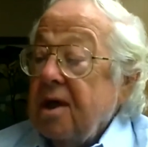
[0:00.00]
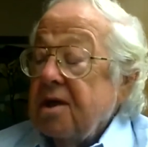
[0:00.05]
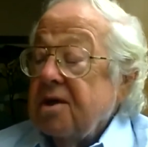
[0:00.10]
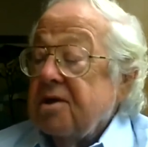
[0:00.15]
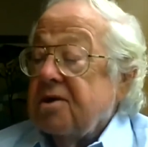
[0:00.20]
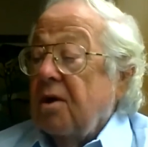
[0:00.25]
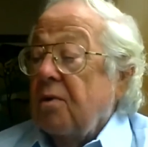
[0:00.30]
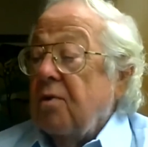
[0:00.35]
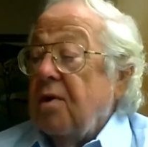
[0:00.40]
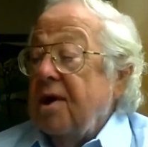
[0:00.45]

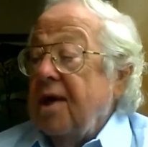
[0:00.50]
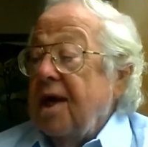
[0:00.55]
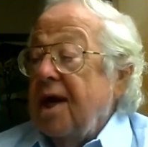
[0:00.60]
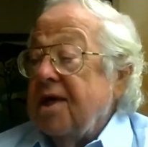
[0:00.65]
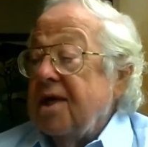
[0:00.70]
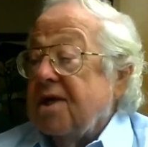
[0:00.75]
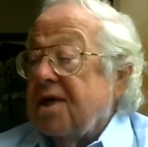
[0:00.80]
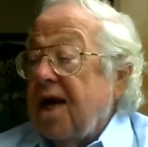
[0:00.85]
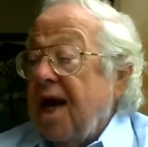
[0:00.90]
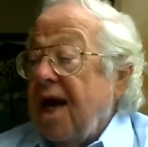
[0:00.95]
So when
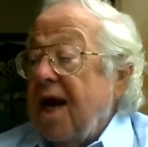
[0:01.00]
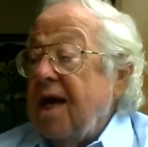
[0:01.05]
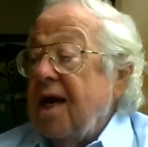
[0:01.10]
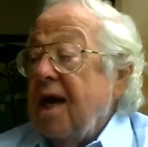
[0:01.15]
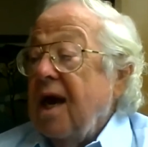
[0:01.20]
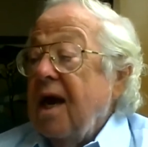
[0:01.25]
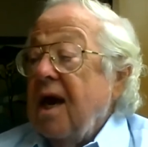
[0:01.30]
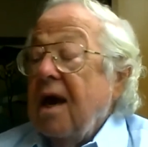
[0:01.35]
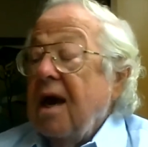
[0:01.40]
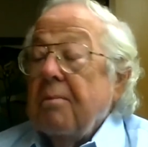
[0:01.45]
they say
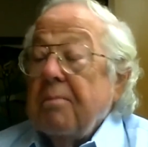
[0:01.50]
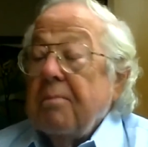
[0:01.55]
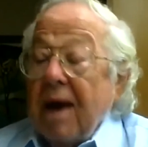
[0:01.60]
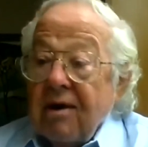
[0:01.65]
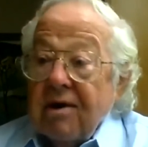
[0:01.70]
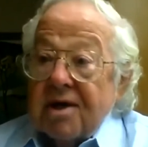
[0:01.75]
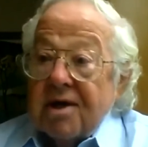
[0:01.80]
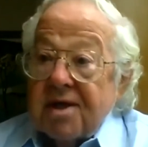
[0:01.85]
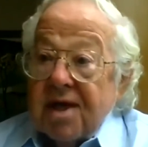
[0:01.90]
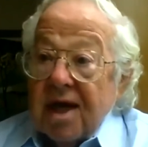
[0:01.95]

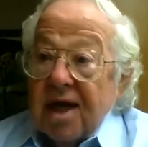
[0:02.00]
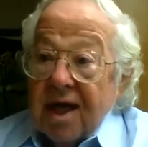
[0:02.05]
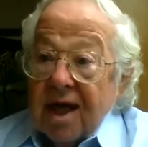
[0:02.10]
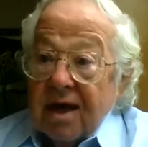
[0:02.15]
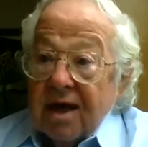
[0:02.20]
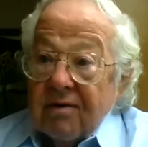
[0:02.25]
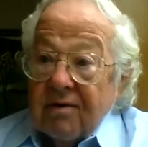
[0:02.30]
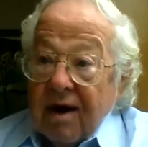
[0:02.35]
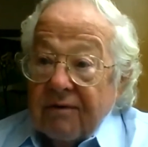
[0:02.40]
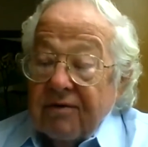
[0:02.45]

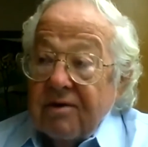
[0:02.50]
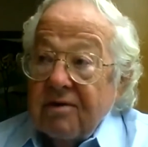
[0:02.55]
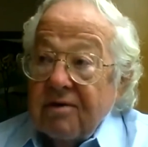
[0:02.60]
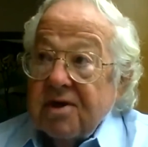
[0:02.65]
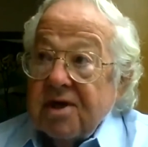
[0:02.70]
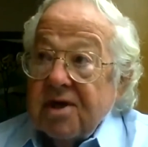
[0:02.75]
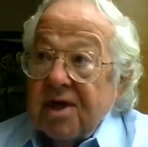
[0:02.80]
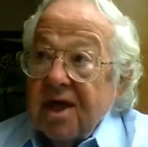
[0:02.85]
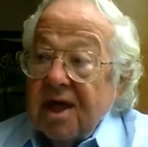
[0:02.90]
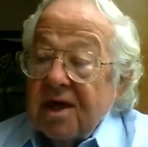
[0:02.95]
Palestinian
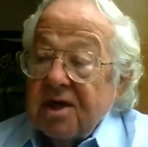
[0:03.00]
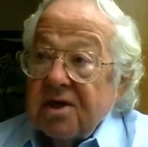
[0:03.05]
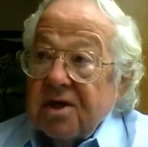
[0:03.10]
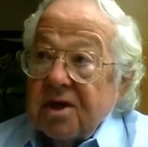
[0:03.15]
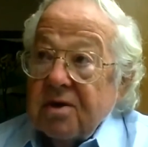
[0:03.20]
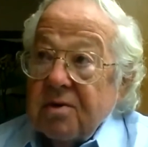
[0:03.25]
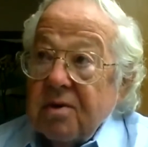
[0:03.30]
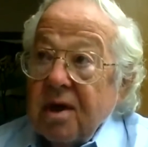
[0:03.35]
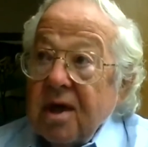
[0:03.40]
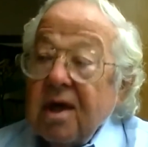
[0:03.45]
refugee
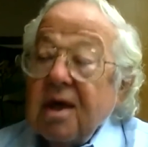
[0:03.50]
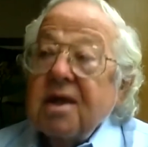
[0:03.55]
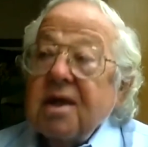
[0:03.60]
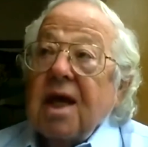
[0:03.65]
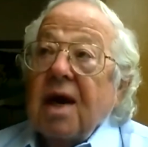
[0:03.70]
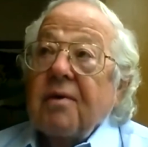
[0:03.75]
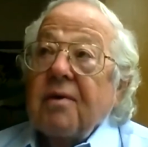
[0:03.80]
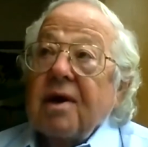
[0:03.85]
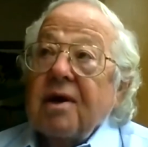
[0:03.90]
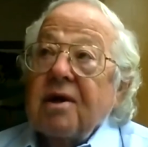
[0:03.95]
issue,
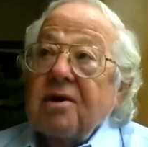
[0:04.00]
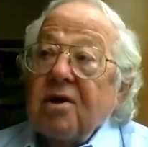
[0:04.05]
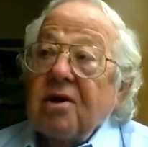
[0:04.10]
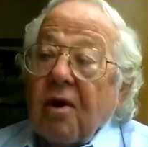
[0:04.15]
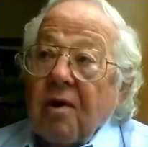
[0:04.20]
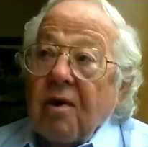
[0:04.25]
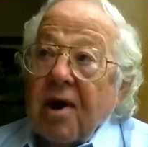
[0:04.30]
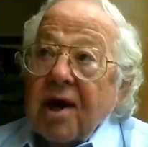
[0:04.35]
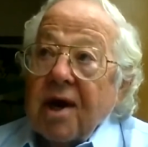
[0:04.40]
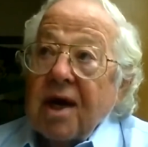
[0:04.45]
they're
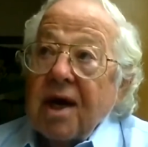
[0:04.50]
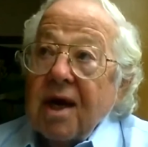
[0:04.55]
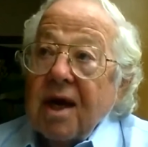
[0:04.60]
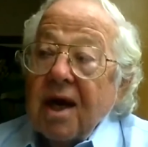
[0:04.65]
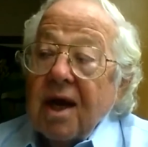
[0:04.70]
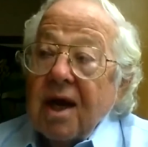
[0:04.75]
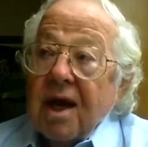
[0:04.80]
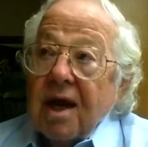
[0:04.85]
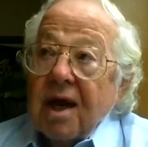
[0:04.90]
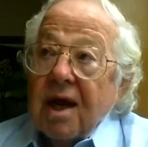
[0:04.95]
ignoring
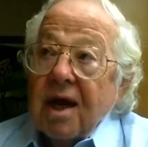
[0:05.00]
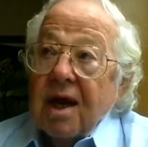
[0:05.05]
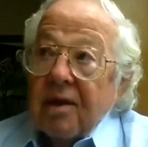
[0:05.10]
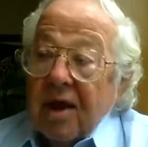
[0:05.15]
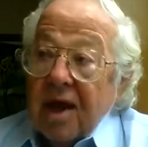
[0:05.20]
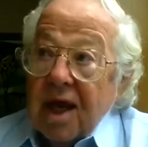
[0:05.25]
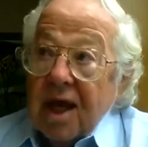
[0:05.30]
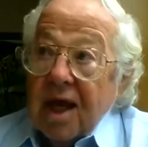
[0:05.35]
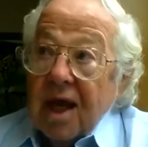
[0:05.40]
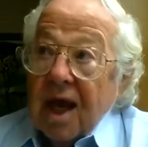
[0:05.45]

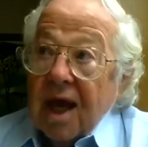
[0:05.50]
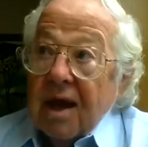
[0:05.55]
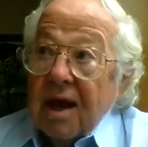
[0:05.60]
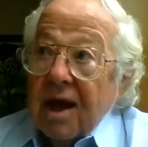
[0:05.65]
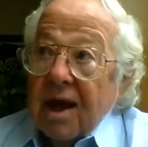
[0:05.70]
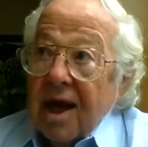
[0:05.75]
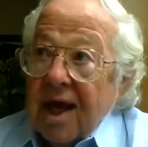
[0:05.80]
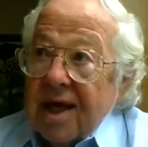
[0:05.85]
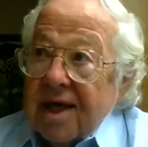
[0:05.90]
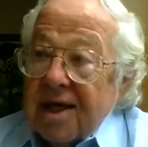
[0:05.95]
the
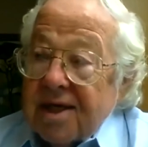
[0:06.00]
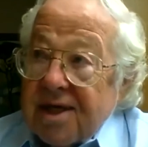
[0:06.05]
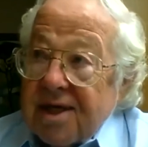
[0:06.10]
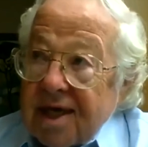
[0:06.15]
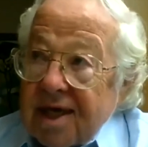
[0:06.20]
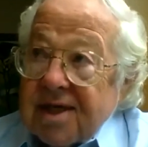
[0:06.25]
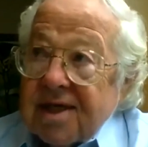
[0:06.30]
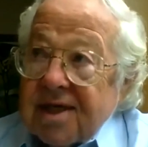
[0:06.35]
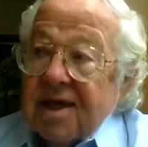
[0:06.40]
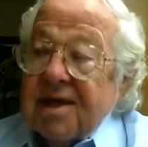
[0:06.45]

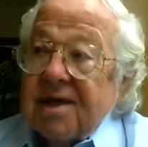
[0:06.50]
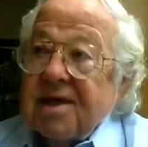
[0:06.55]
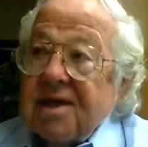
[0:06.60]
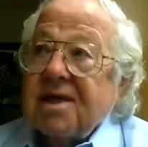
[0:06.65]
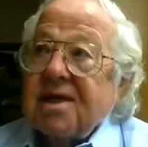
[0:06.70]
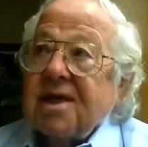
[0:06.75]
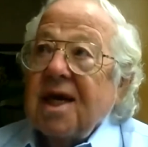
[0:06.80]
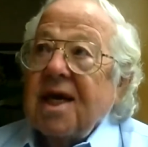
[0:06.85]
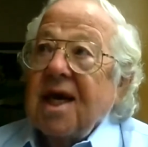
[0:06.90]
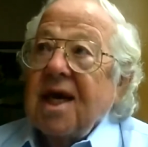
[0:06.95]

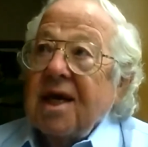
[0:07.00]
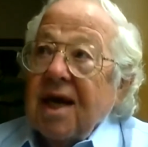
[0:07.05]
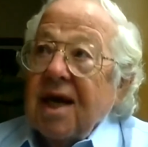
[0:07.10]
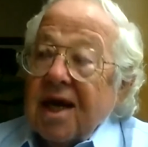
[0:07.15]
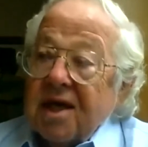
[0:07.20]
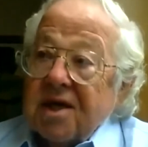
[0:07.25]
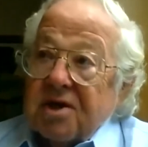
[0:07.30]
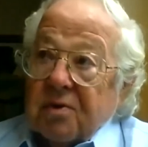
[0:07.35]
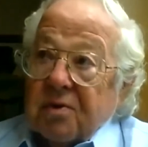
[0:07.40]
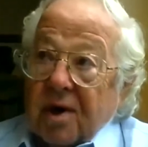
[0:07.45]
existence in
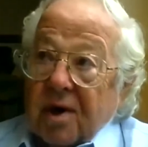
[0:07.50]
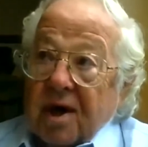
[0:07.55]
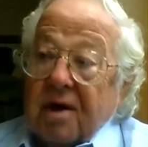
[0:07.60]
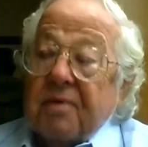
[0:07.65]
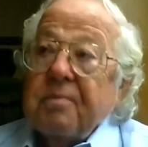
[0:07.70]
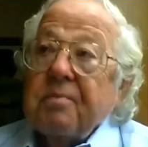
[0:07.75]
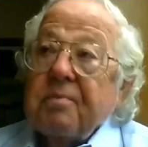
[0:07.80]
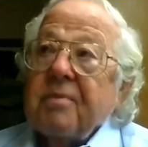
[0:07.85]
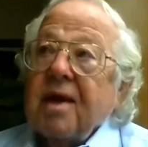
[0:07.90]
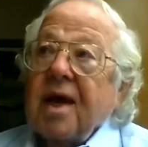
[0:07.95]
Israel
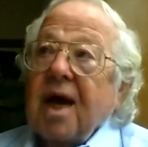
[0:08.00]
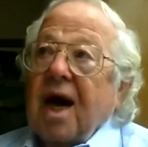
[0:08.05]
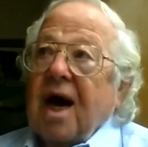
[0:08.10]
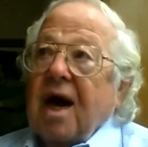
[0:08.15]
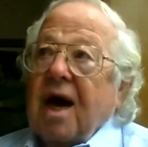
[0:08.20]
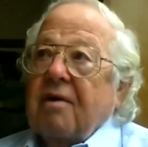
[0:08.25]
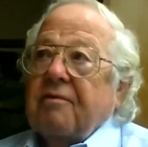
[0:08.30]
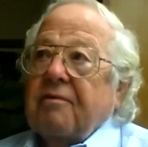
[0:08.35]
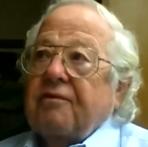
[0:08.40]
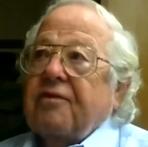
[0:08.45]

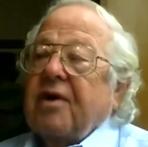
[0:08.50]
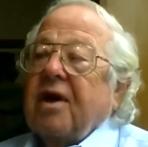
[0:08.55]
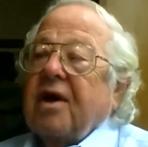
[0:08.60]
of